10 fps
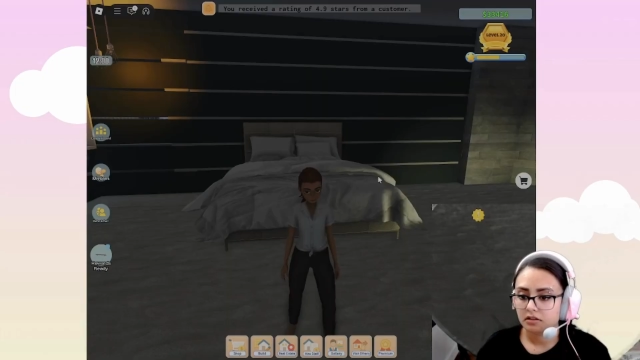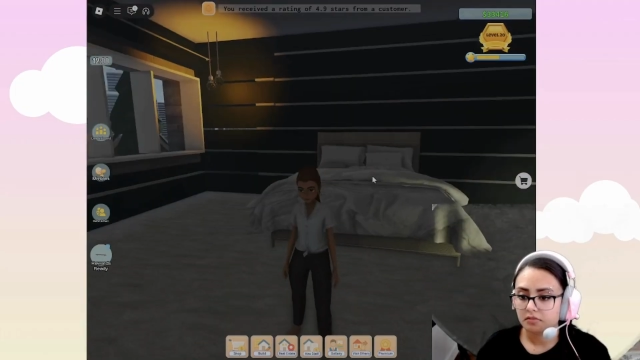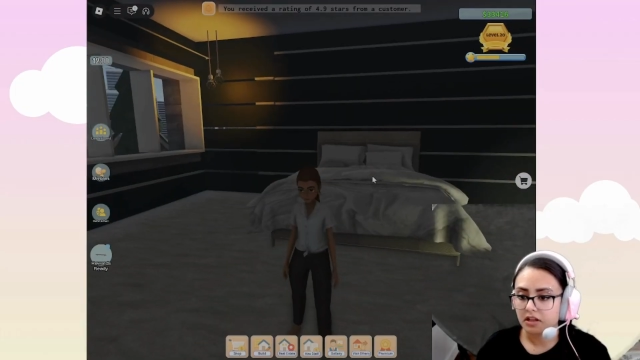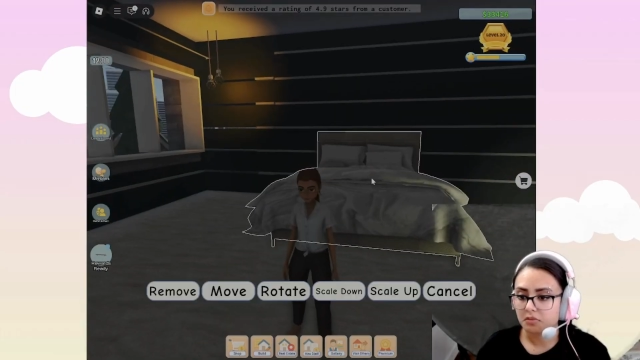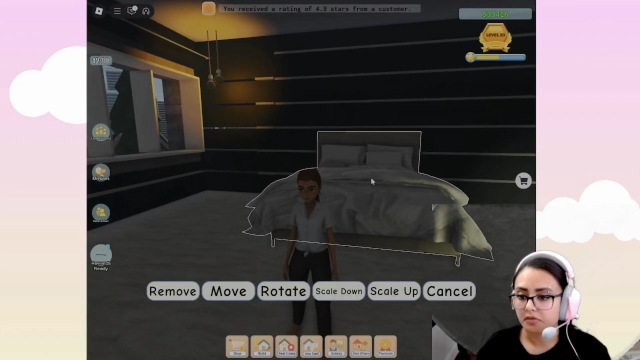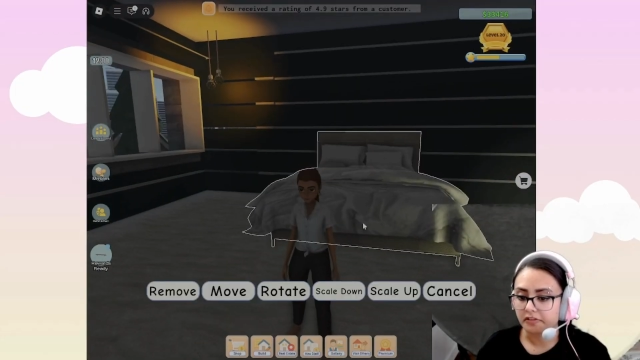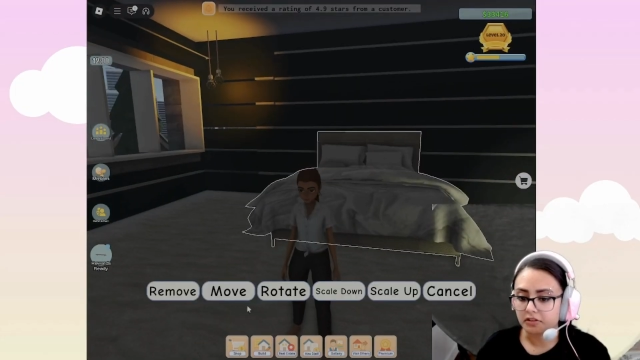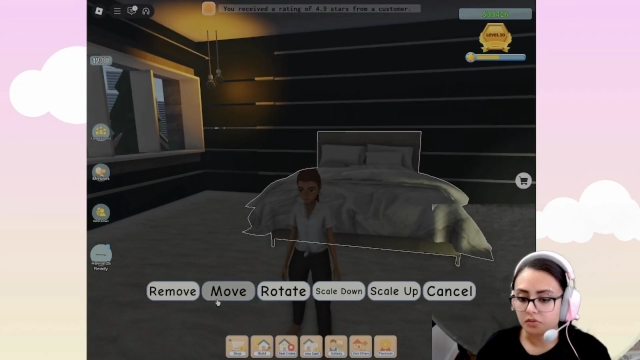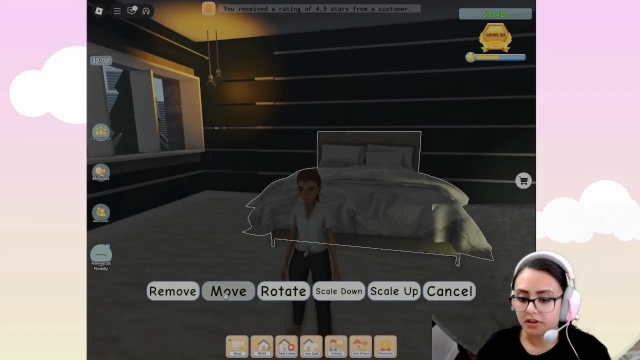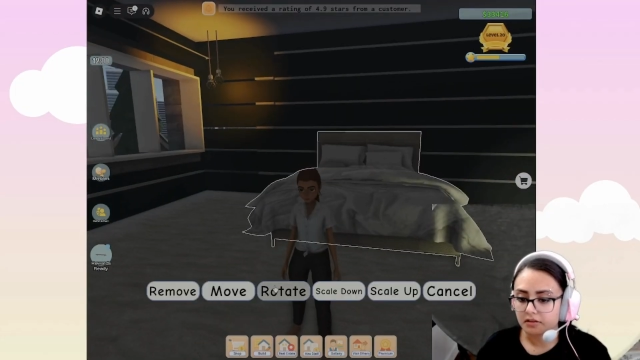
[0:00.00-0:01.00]
But let me move it over a
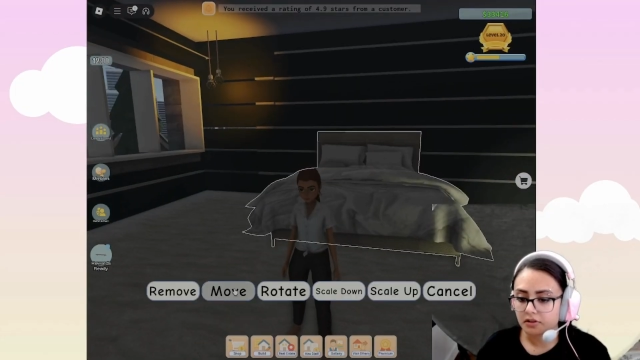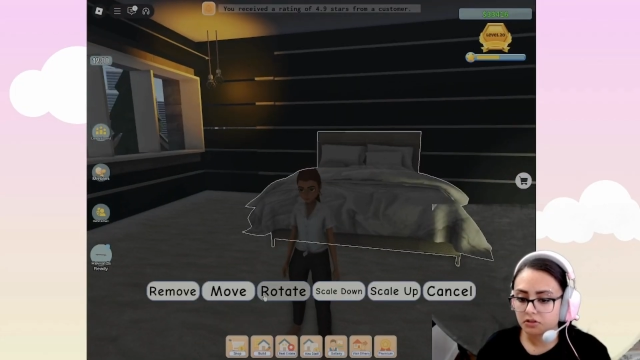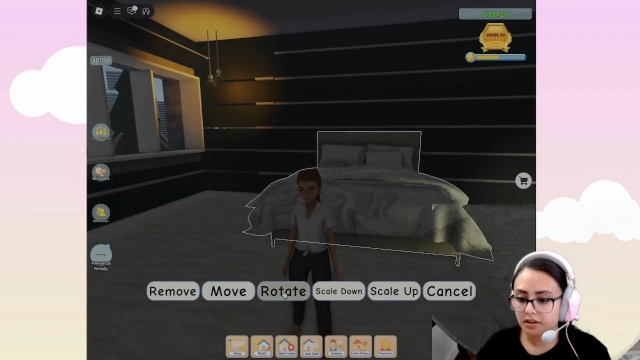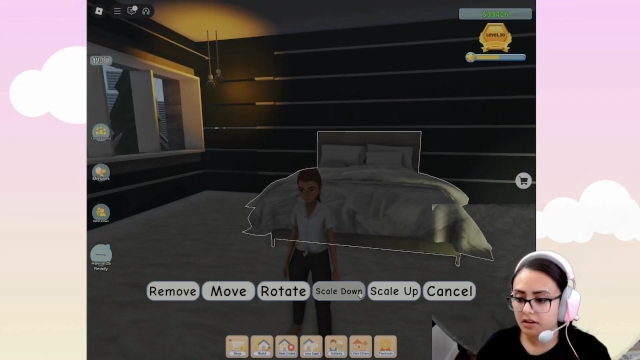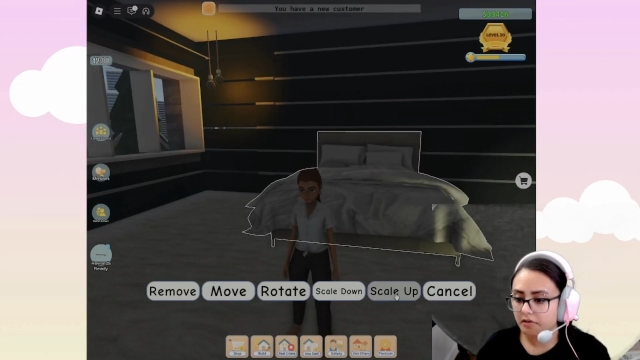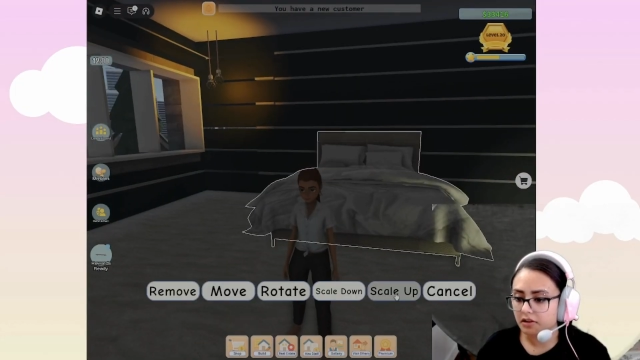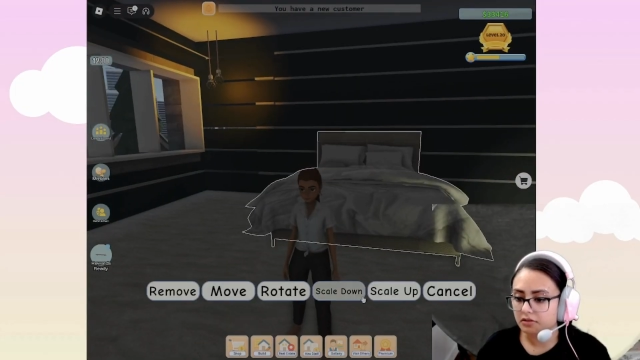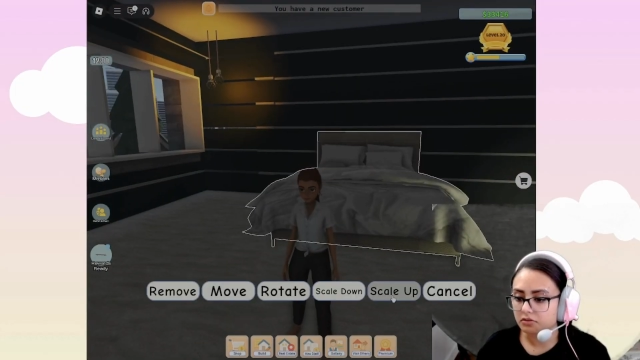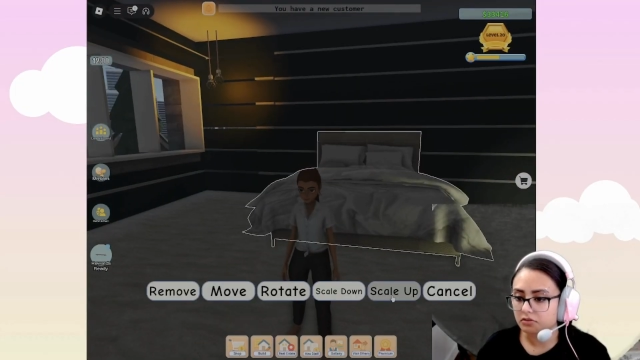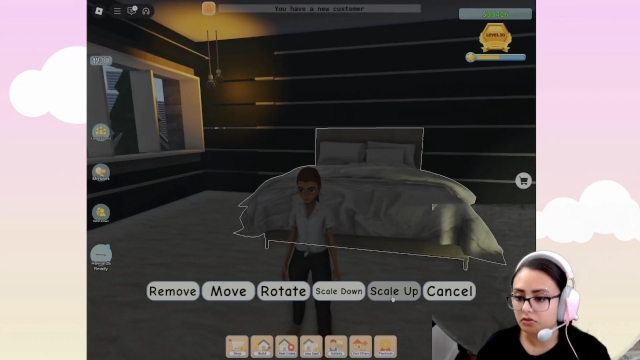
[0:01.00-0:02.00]
little bit. Also, I think I want
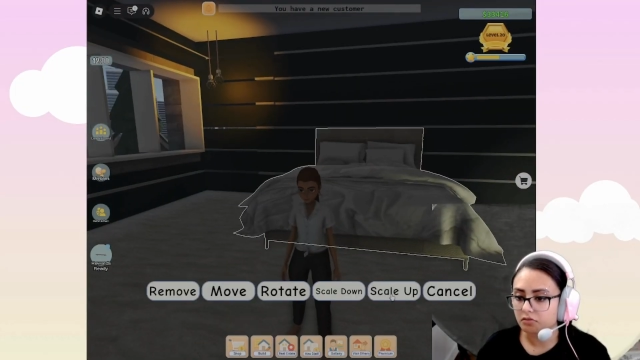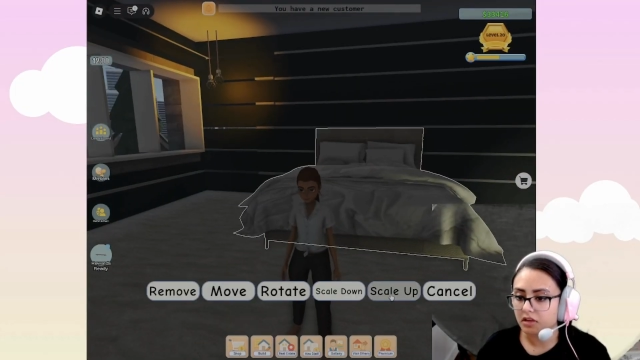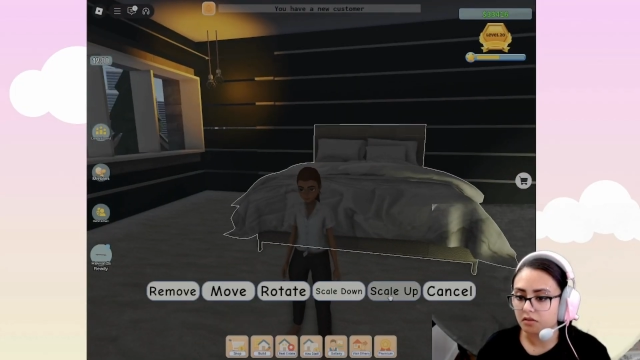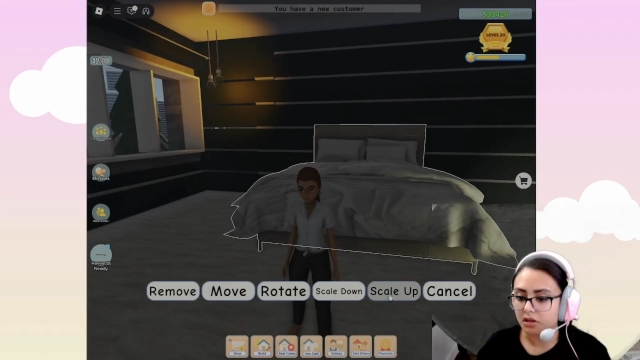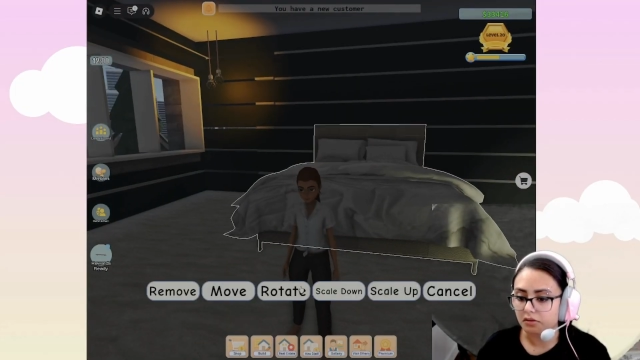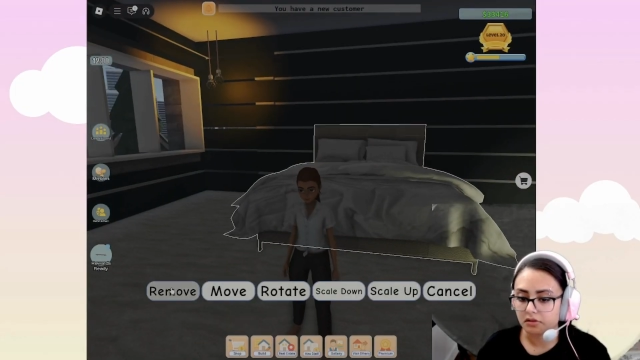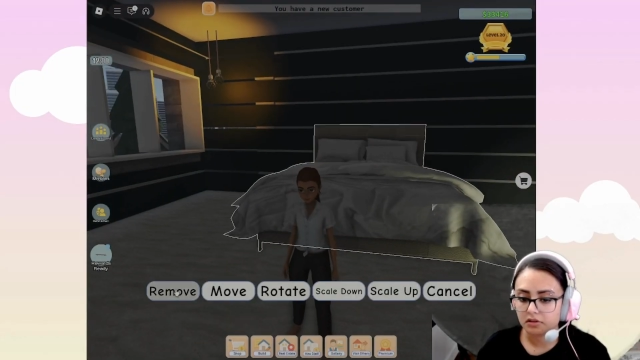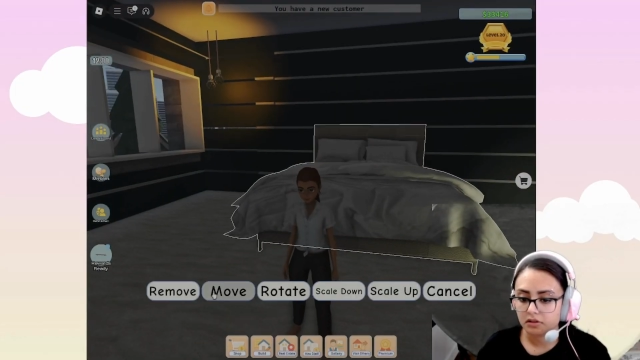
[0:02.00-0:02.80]
to make it bigger.